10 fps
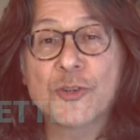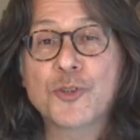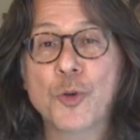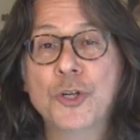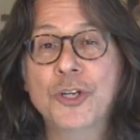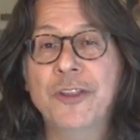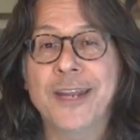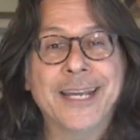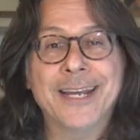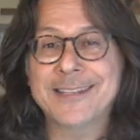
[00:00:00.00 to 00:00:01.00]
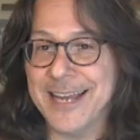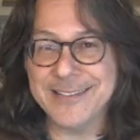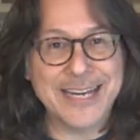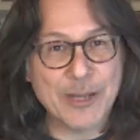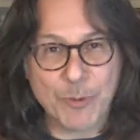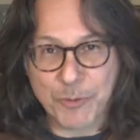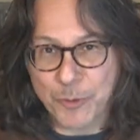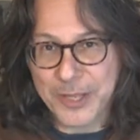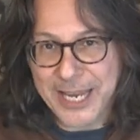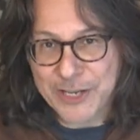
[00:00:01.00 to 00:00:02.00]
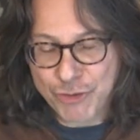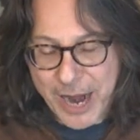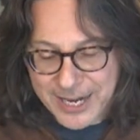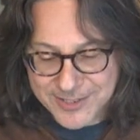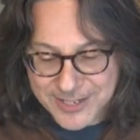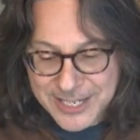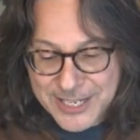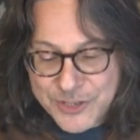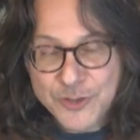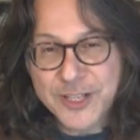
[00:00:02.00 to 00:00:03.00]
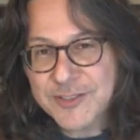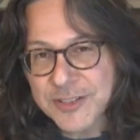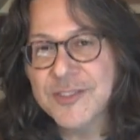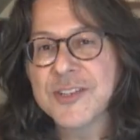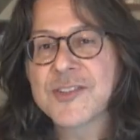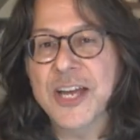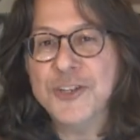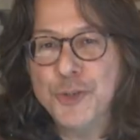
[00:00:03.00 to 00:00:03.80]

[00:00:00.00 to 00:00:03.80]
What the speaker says: are so good that it kicks ass anyway with only 8 tracks. So let's listen to side